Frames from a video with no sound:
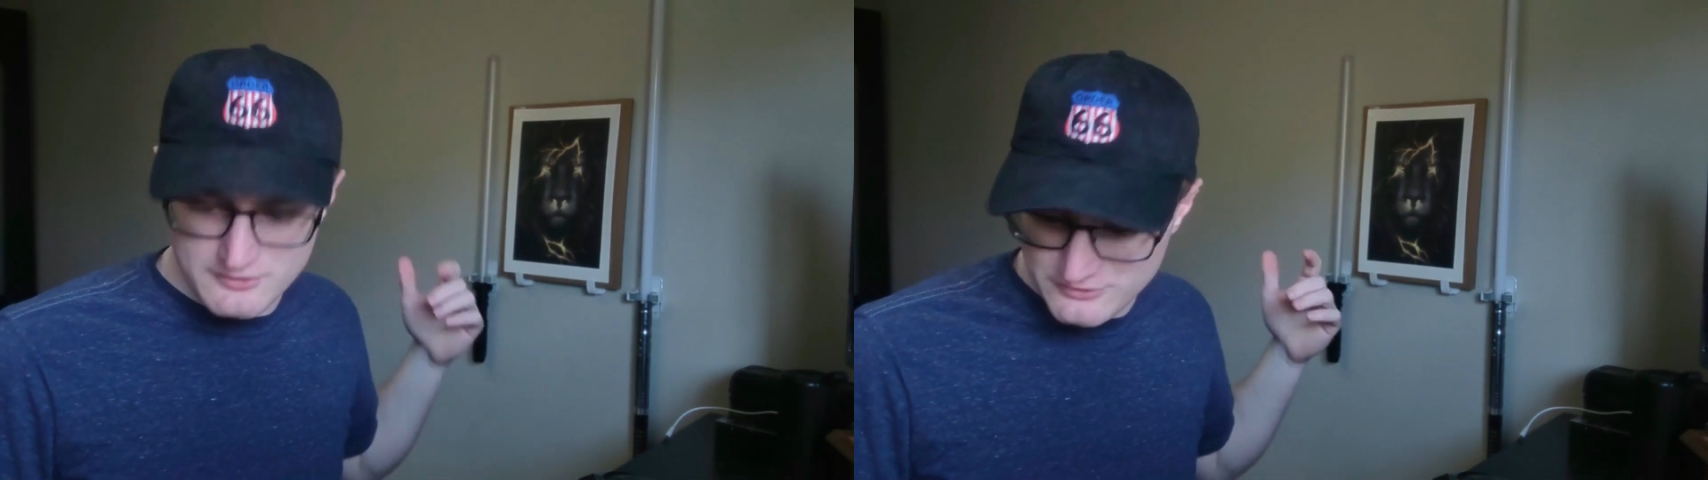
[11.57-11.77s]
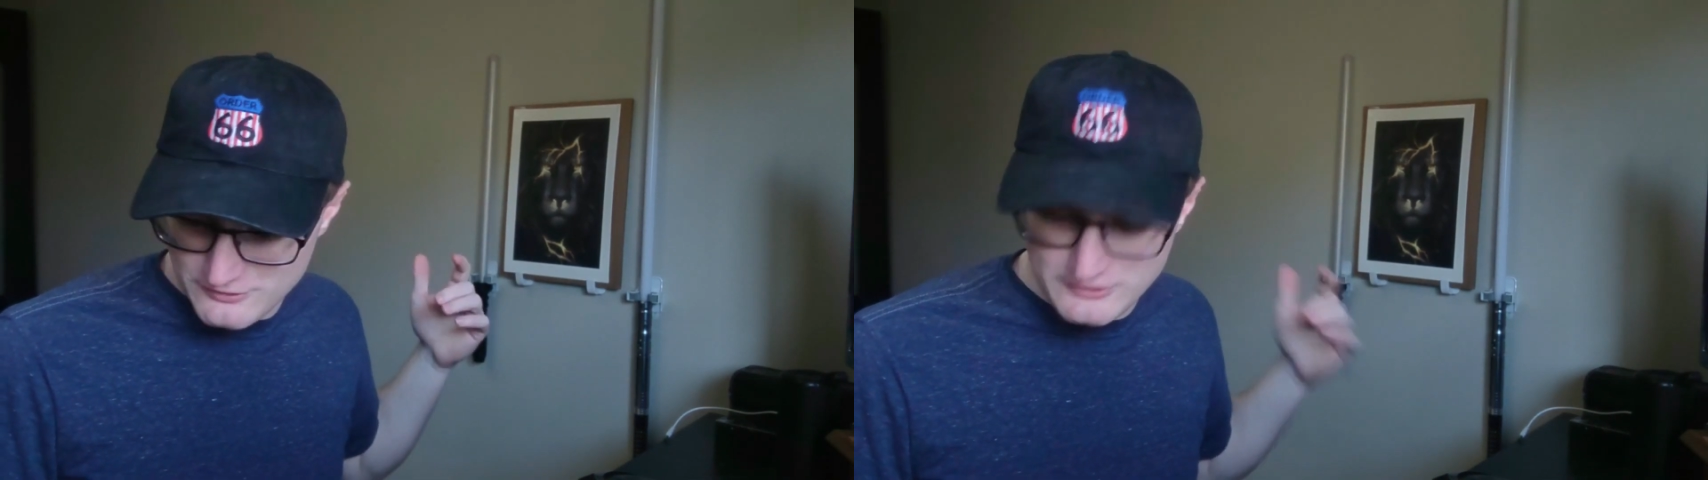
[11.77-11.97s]

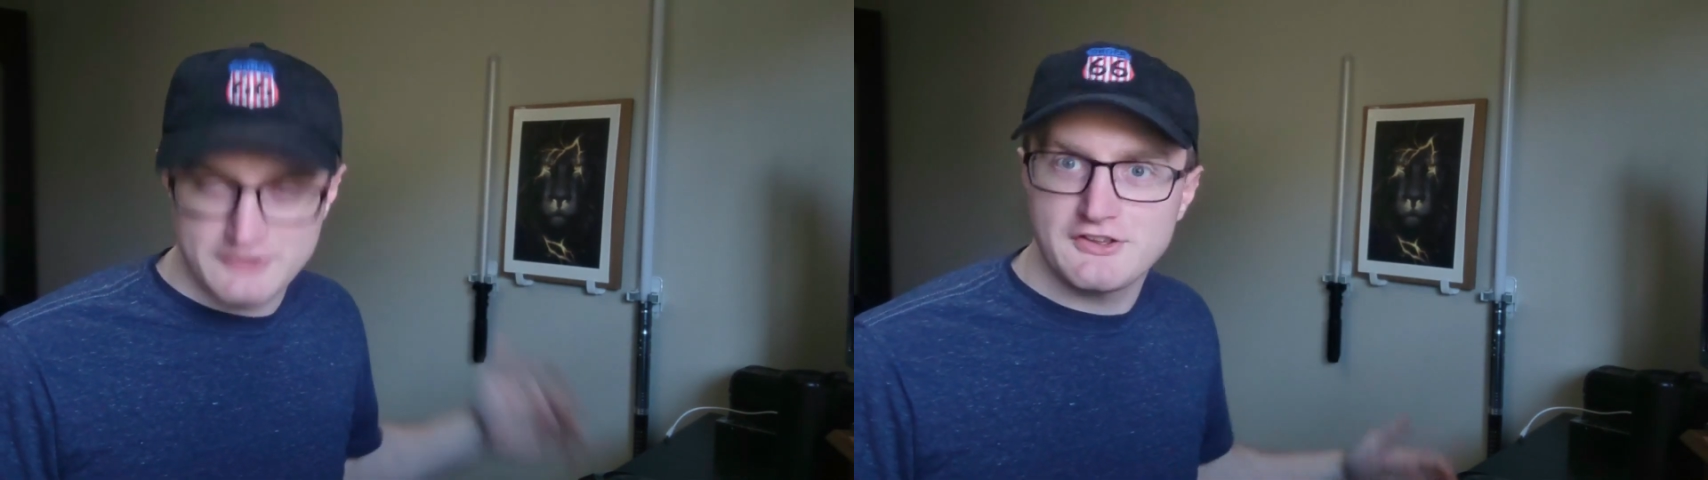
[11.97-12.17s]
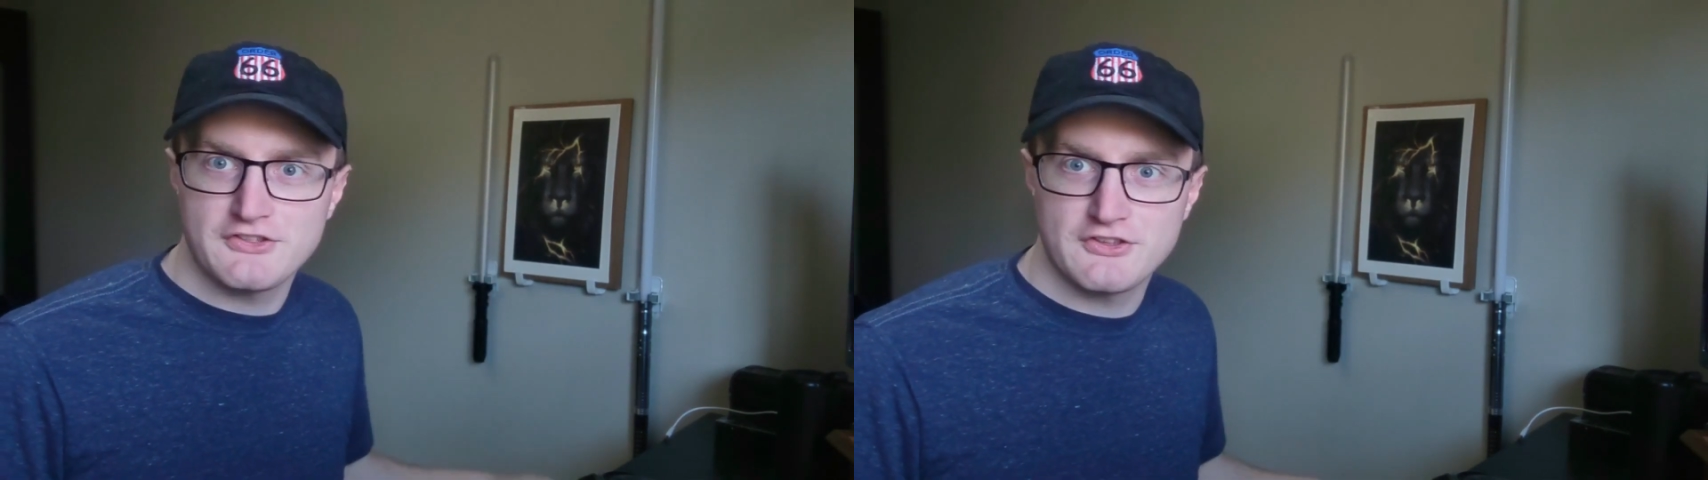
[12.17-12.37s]
So
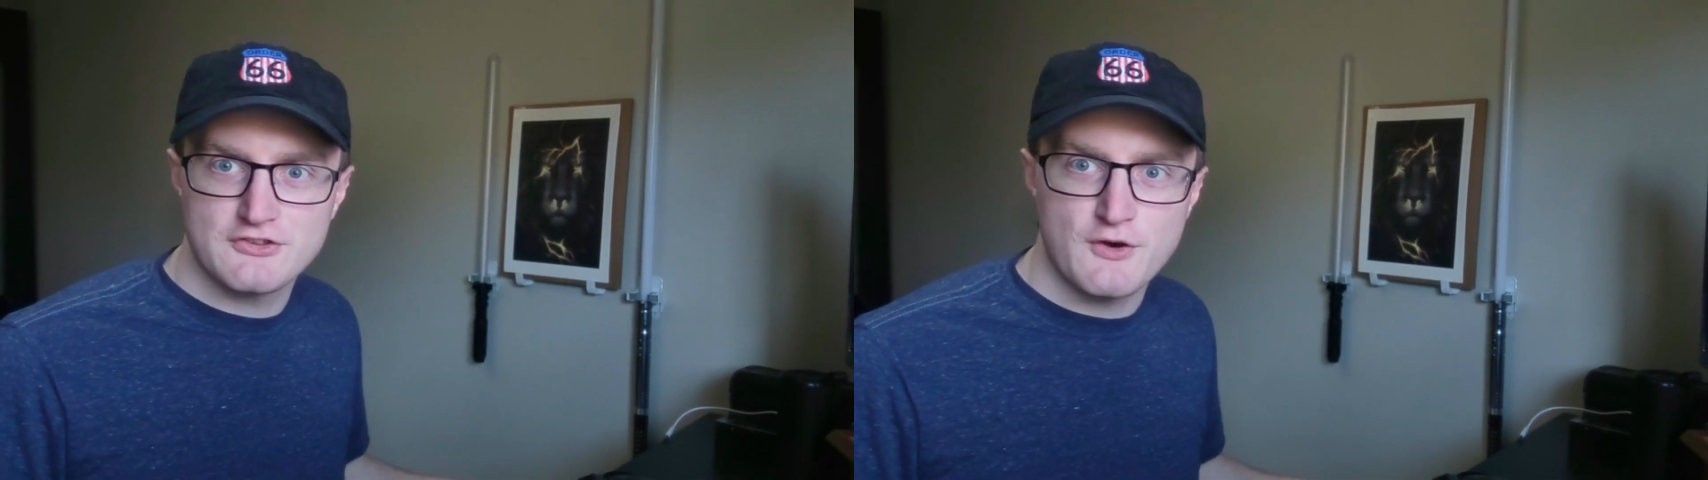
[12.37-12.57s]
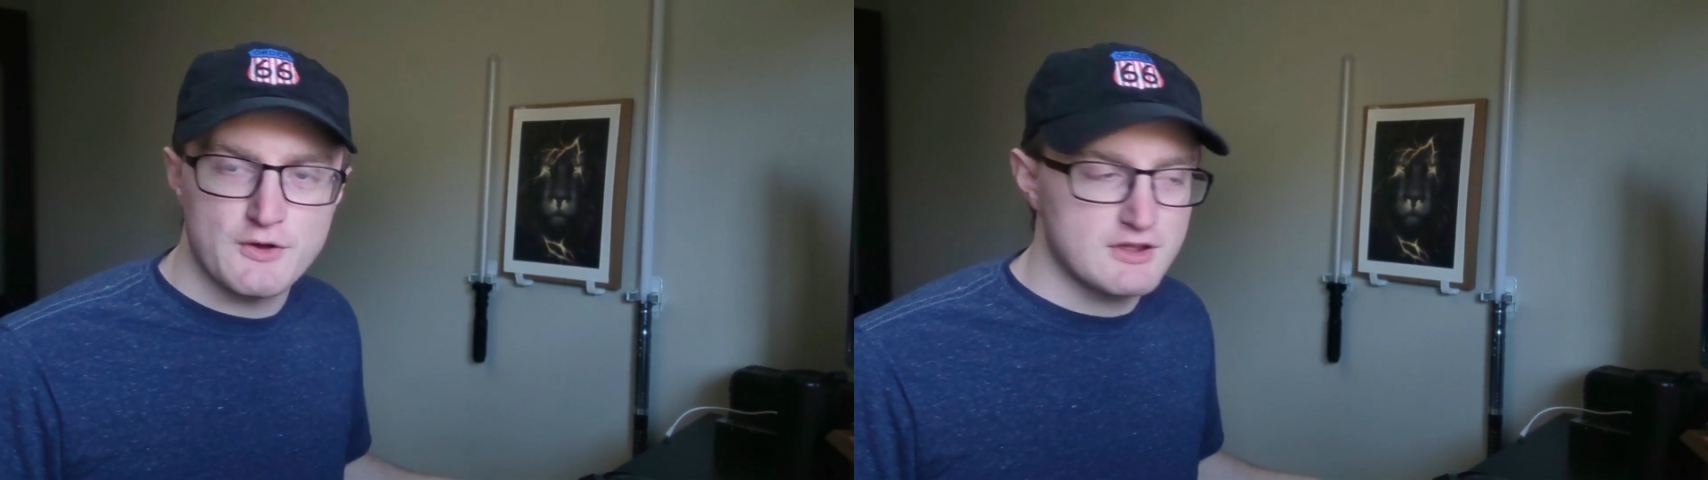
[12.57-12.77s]
let's get this
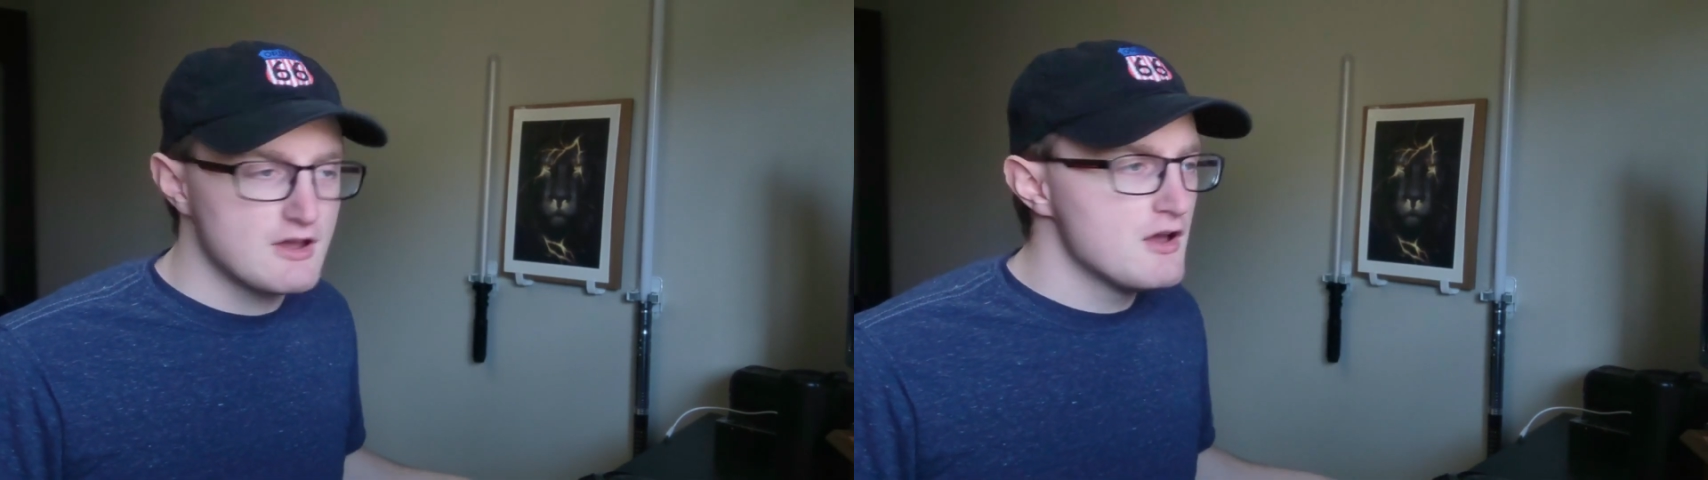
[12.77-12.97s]
going.